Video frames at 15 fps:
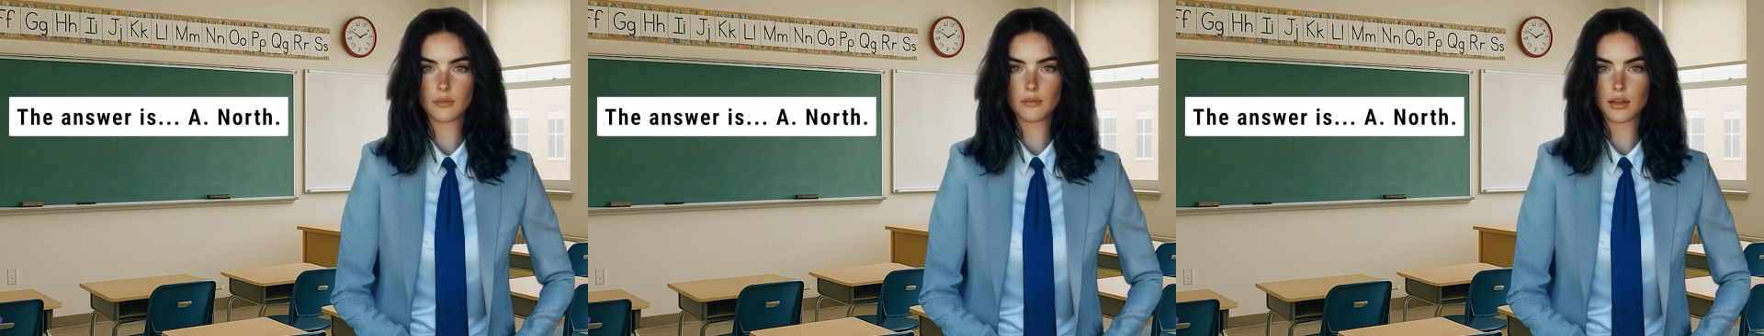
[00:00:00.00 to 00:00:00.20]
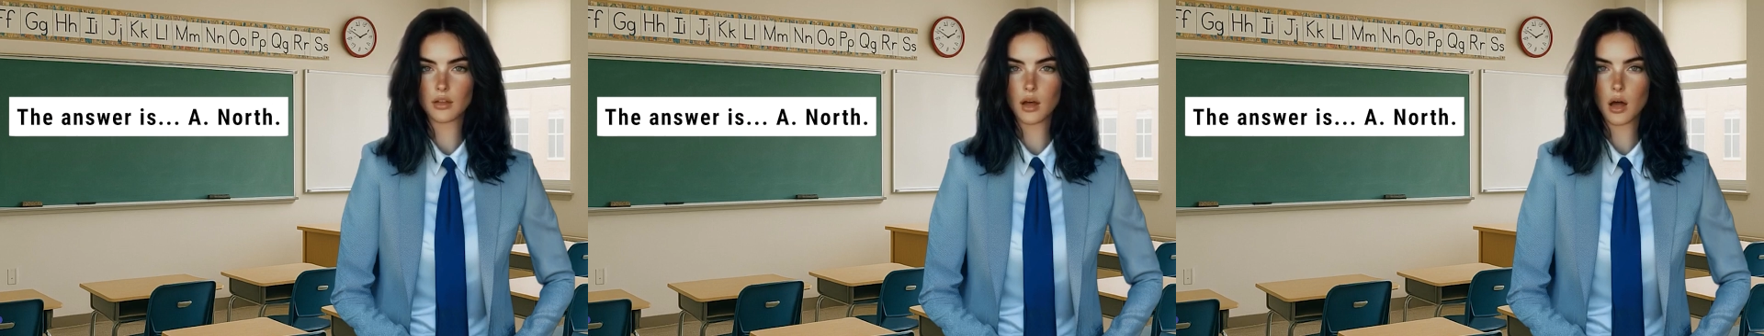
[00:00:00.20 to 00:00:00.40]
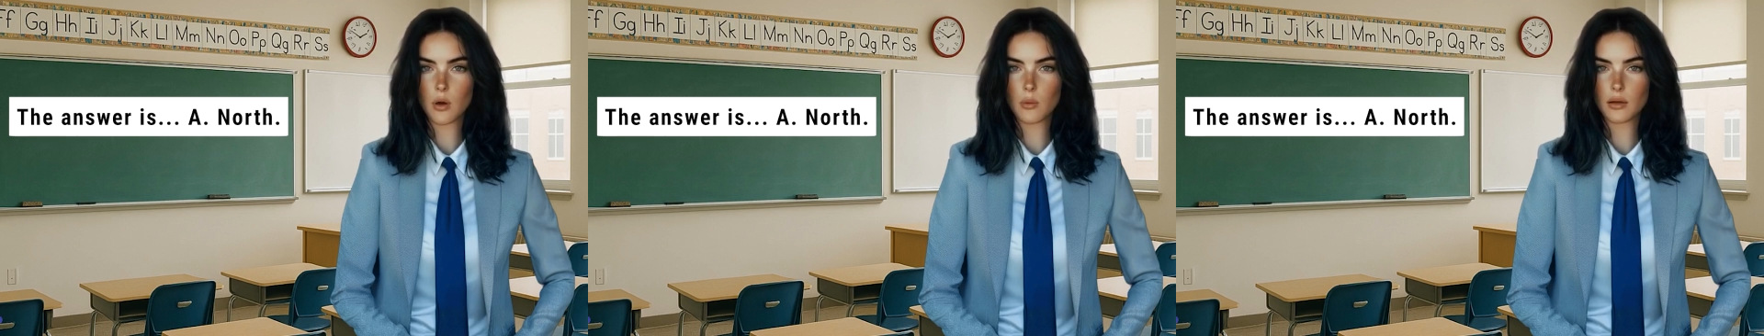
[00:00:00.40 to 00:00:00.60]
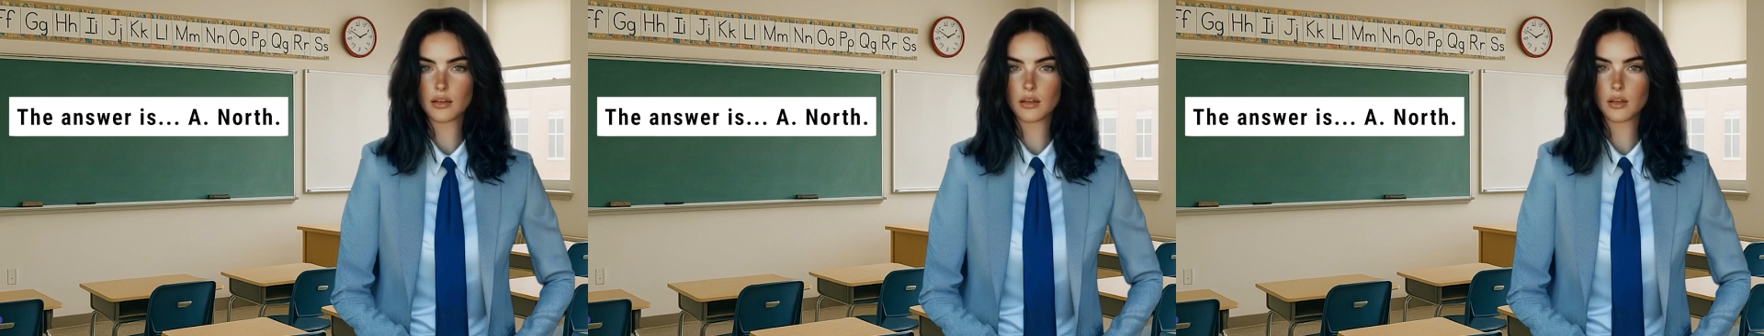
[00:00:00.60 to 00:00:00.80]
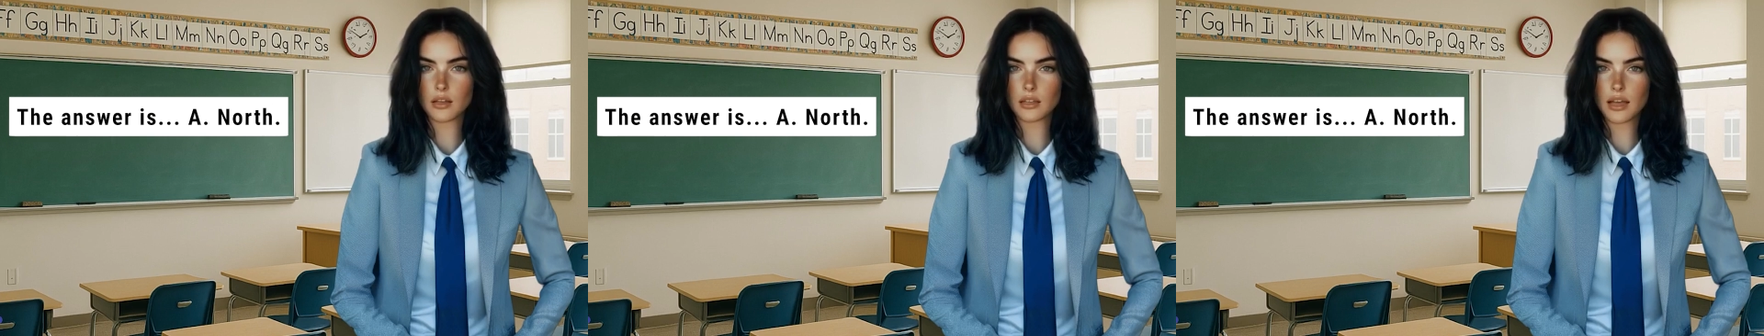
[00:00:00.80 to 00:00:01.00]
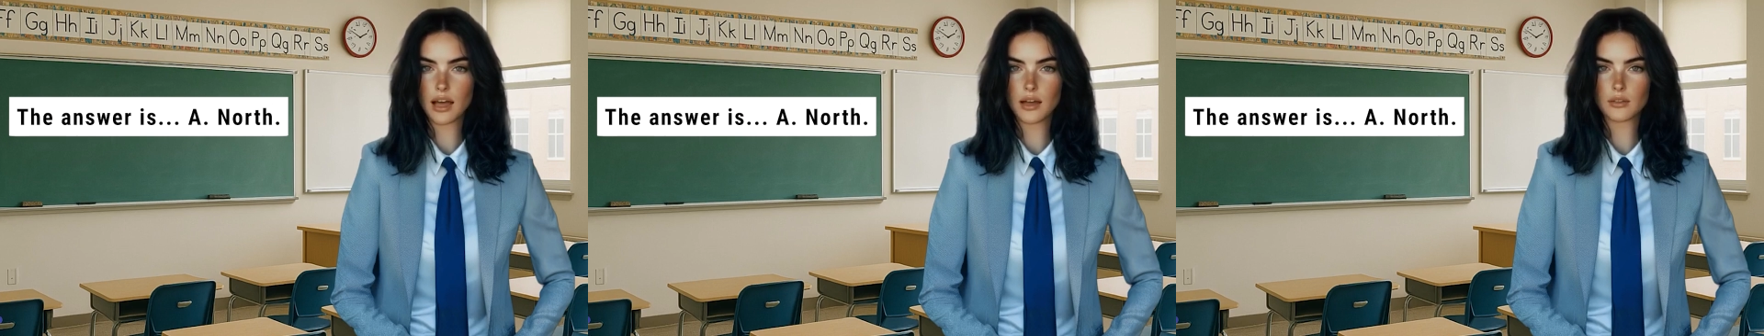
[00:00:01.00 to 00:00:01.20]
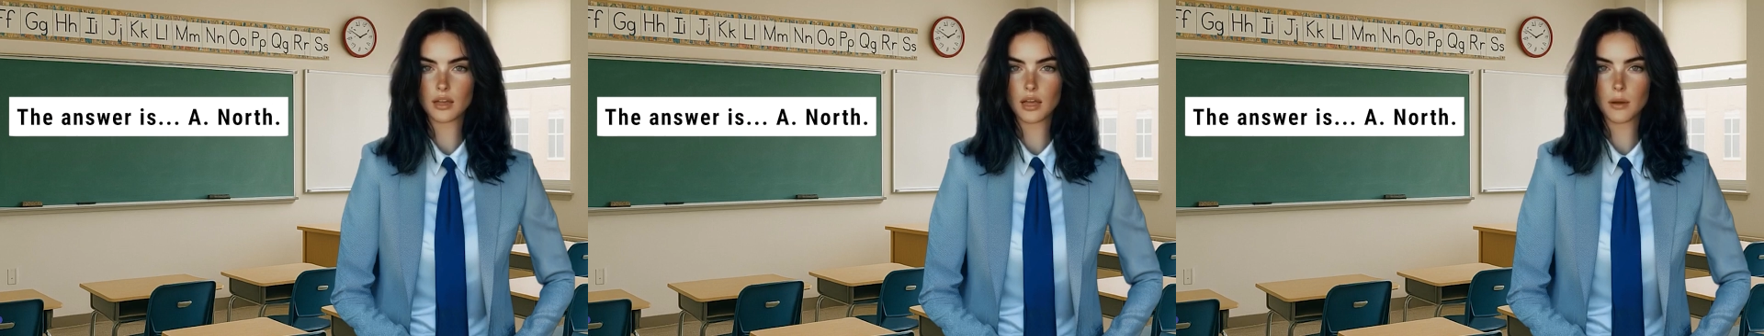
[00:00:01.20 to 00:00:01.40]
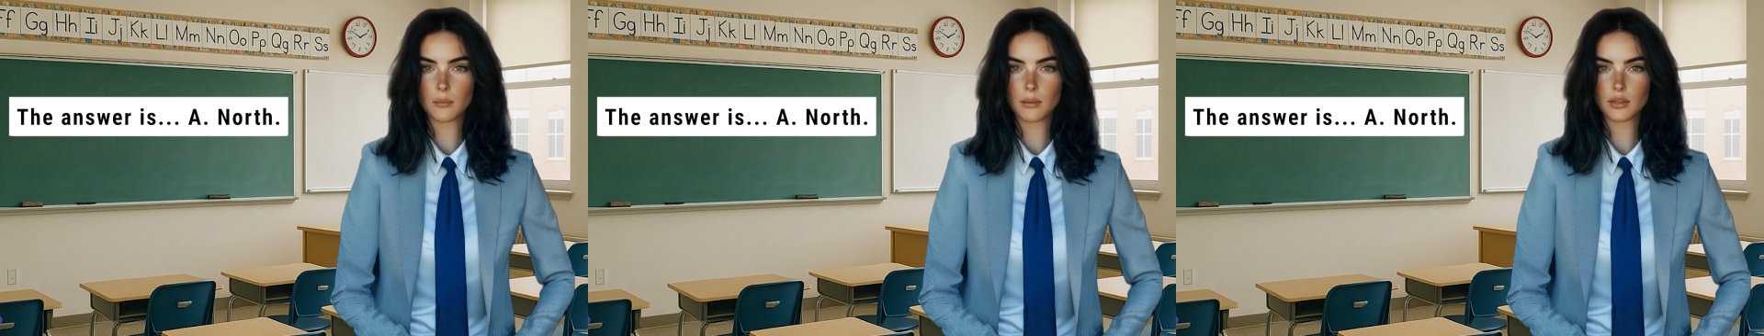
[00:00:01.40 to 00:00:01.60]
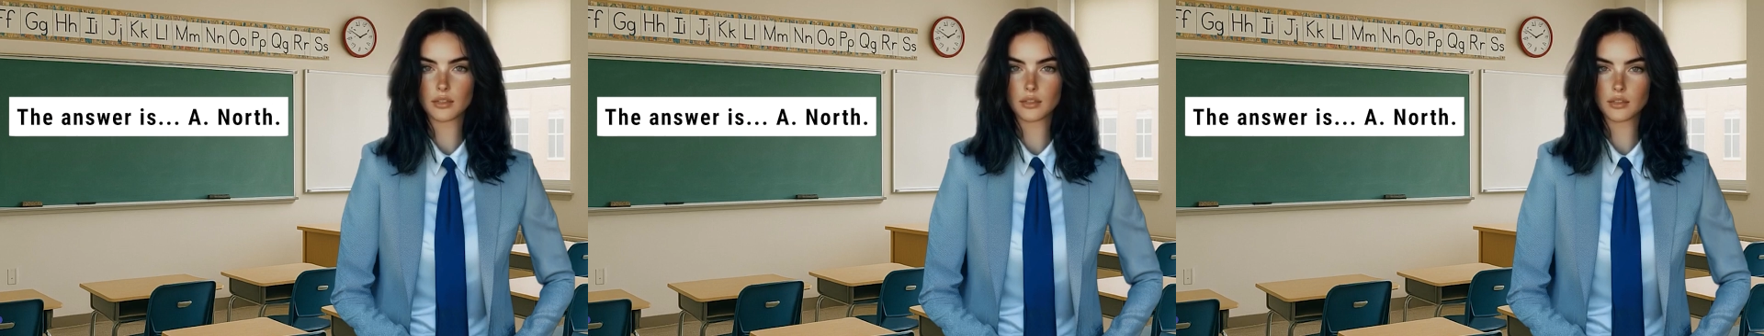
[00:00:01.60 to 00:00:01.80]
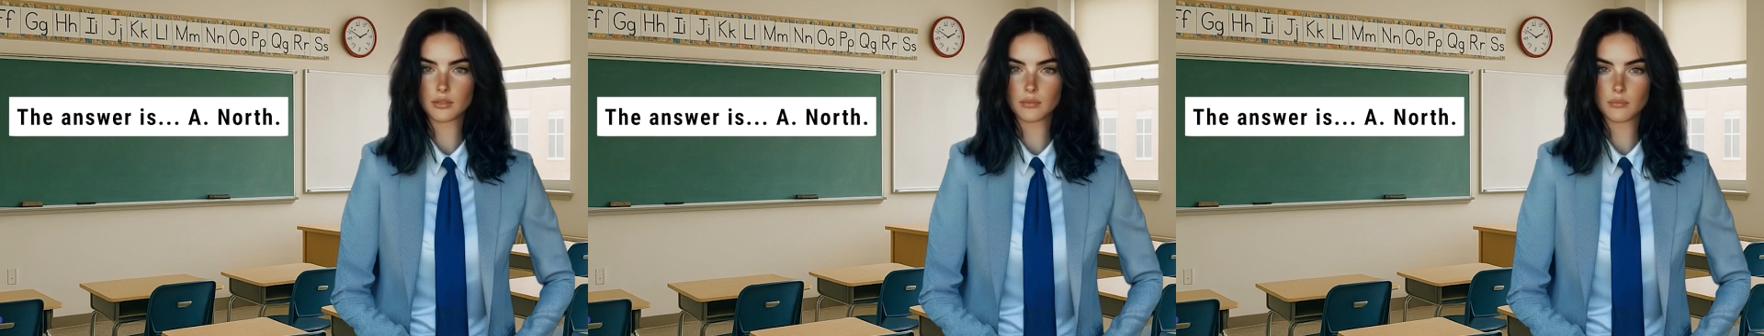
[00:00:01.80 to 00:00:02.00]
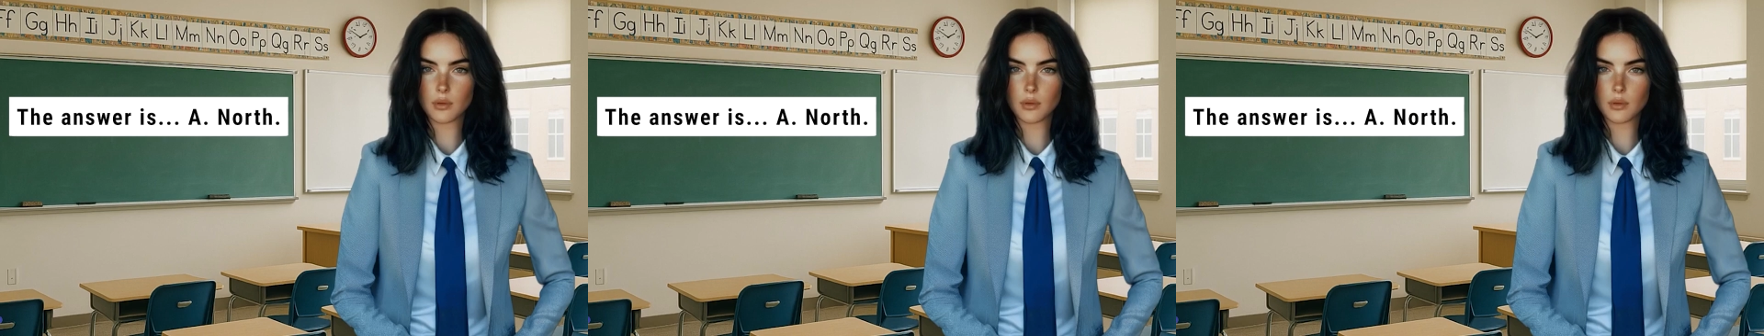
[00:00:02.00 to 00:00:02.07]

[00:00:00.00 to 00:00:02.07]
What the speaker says: it's always good to have a compass,